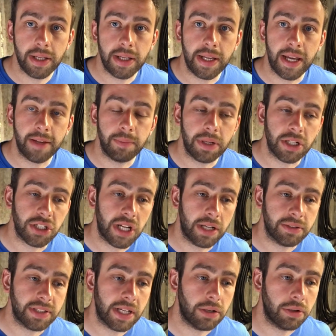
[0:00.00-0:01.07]
He gave me a
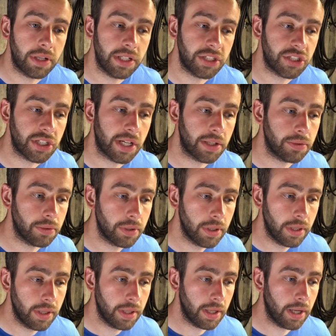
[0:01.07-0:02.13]
shout out on his channel.
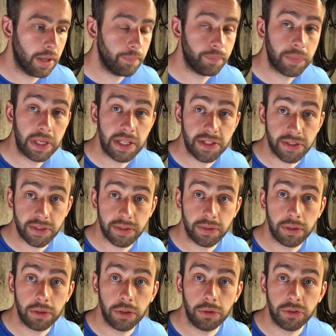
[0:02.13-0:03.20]
He's
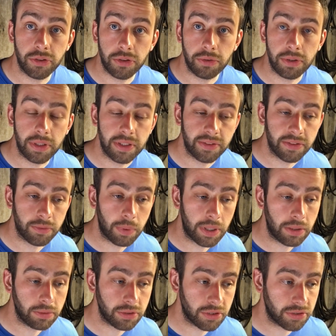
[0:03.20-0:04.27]
new to doing this as
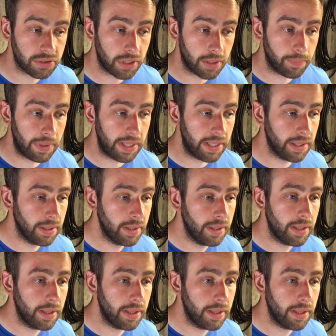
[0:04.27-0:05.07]
well, just like me.